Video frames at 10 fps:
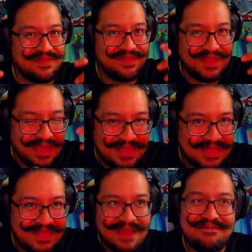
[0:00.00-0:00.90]
they,
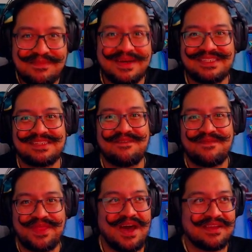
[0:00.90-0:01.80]
they must have
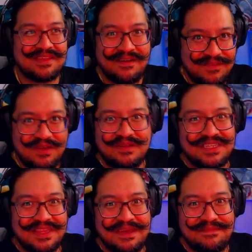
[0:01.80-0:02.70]
thought of
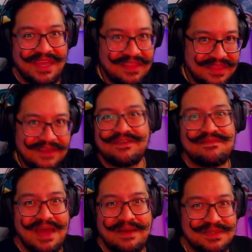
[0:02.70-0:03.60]
using them in
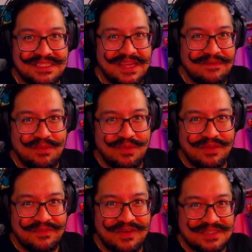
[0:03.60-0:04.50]
different maps and save the
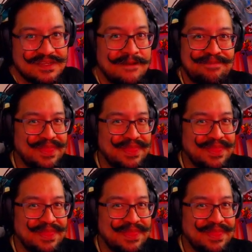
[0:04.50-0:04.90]
world first.